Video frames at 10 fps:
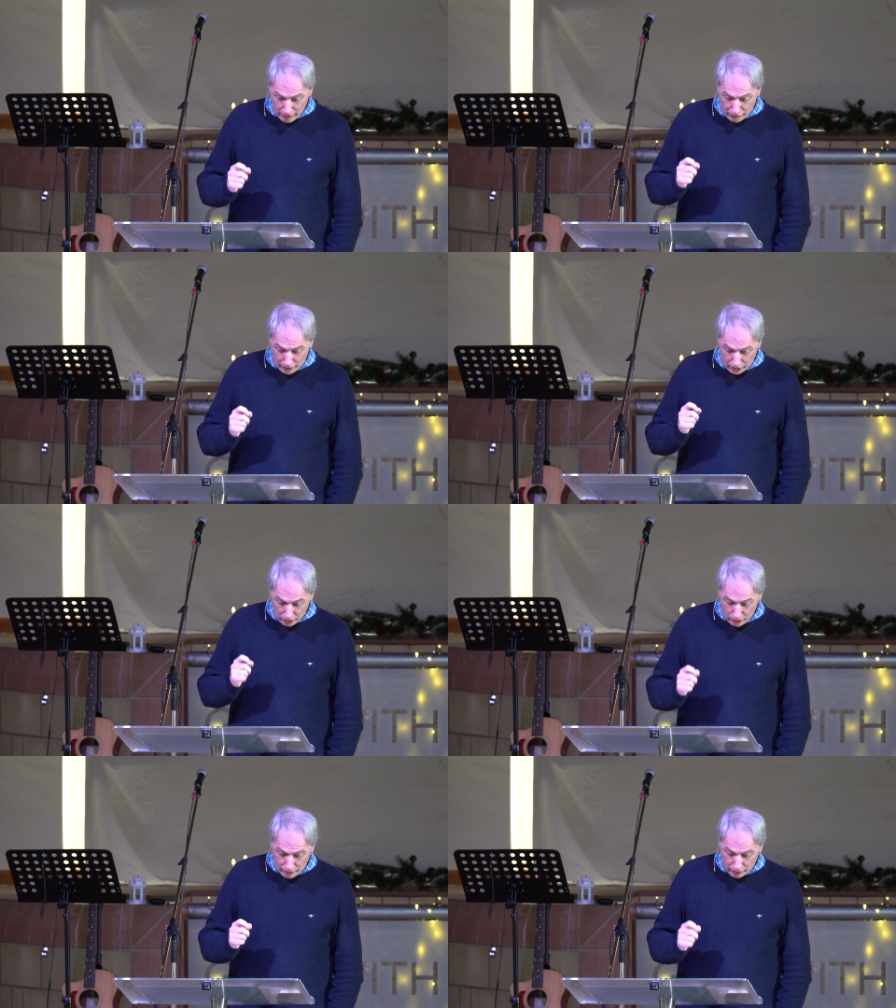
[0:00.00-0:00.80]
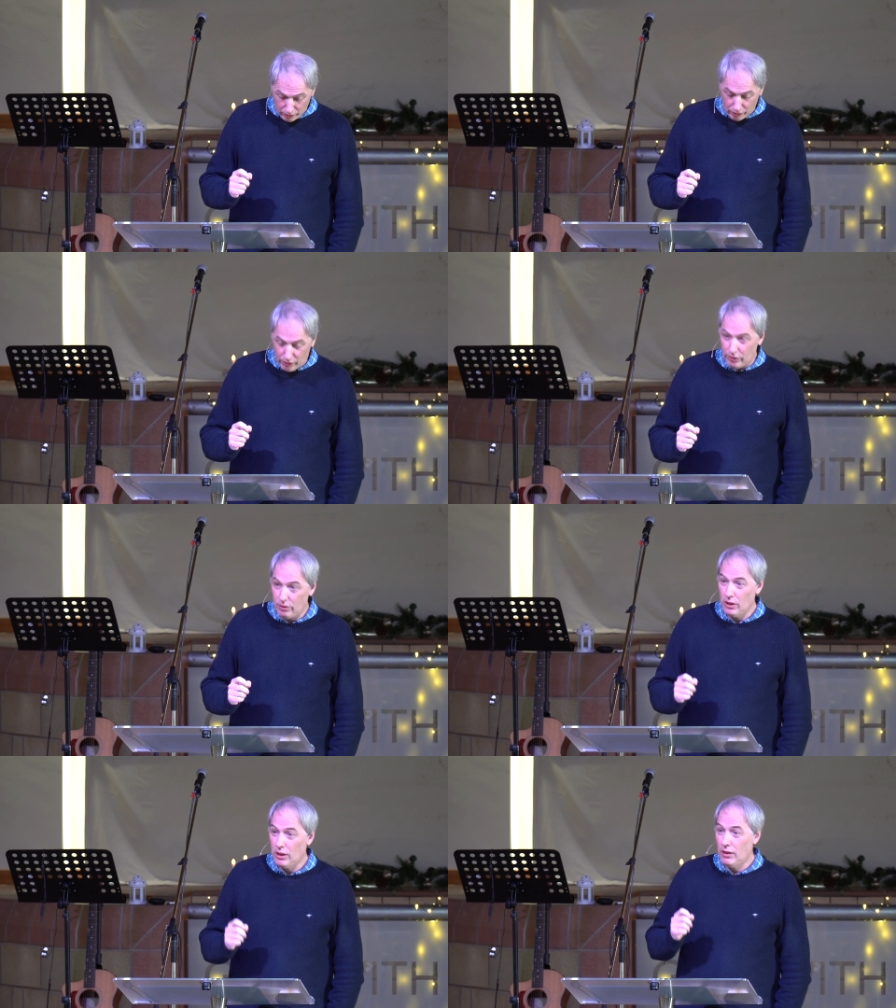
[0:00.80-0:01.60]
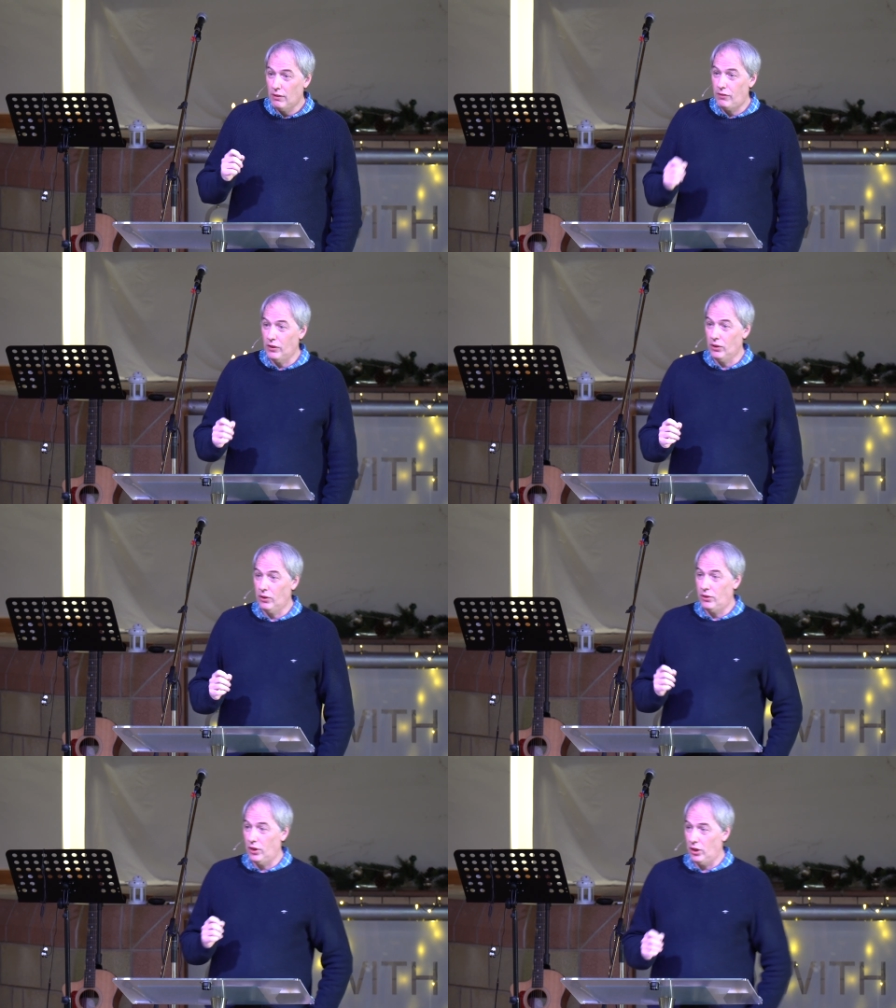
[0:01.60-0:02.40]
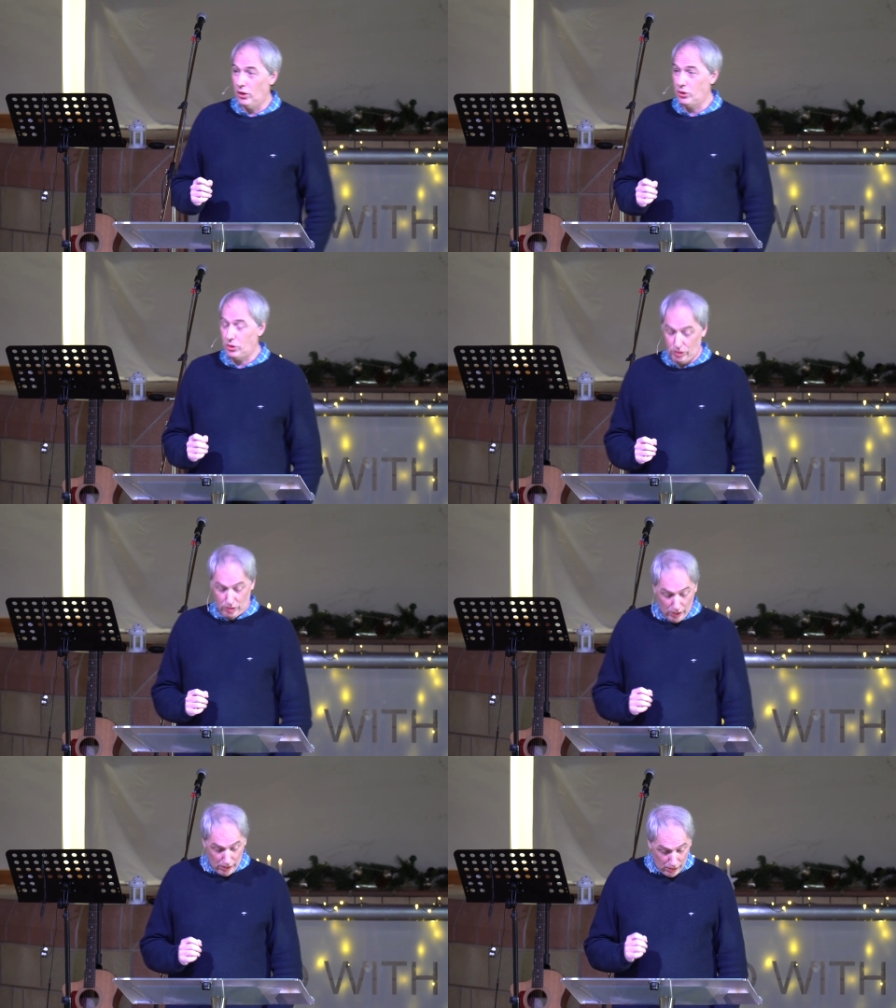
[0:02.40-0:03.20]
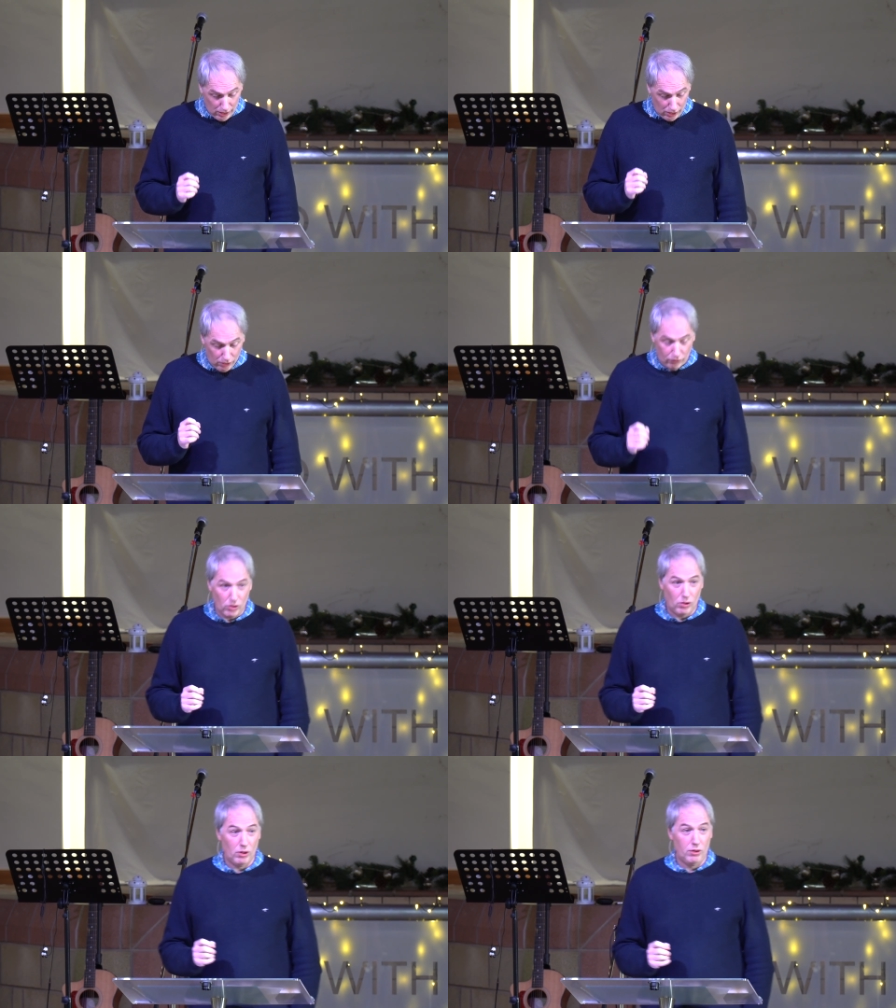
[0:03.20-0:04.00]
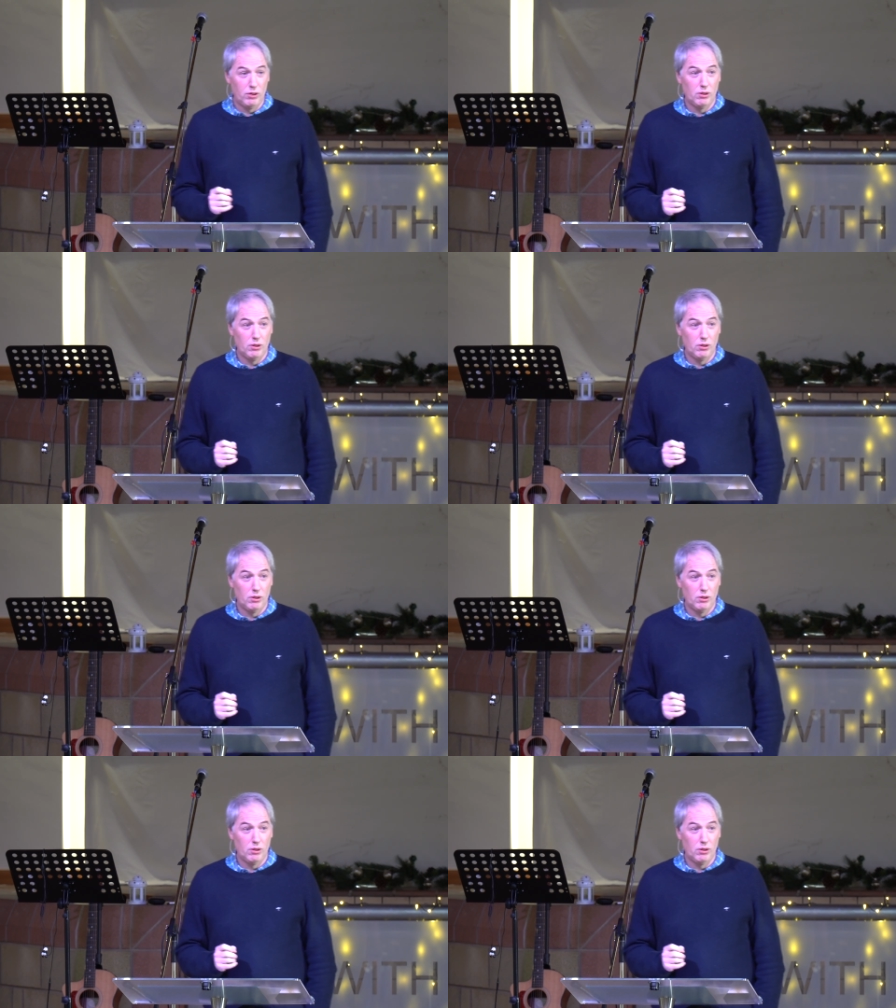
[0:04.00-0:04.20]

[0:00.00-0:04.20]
for the glory of the Lord filled the house of God.